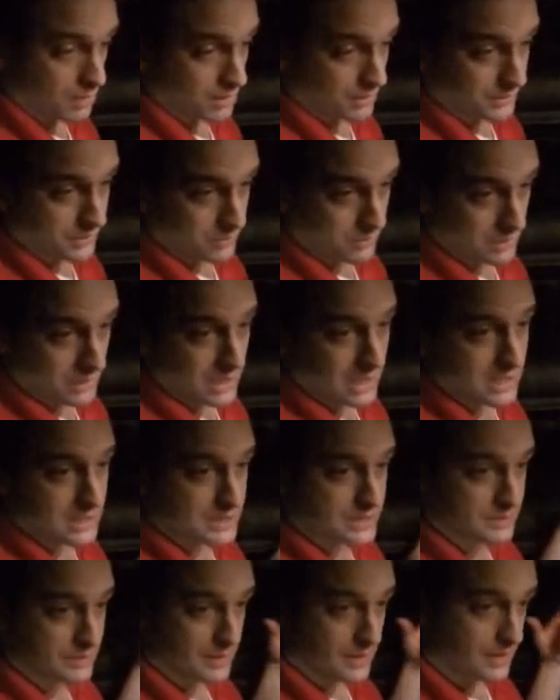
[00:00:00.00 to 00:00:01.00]
door
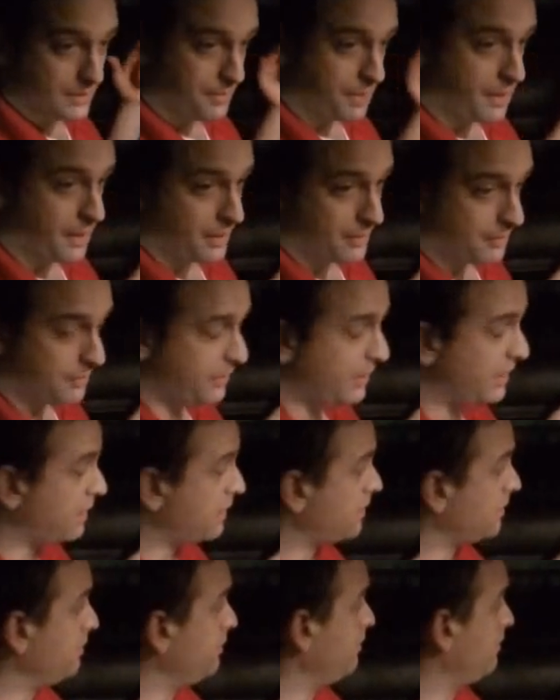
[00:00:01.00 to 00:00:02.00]
locks,
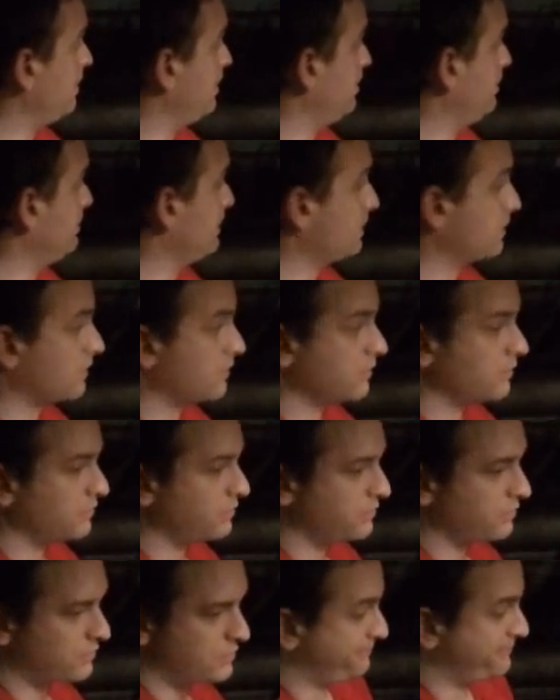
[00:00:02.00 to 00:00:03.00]
power
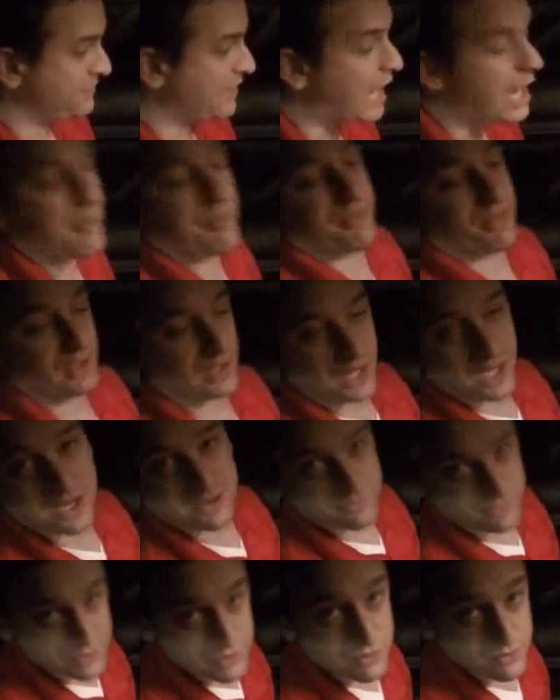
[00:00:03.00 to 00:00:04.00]
mirrors. Top of the
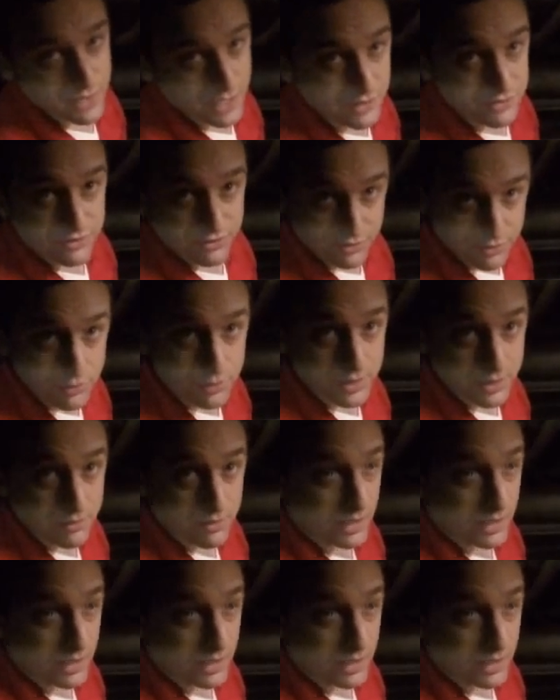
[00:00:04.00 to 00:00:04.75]
line for 2003,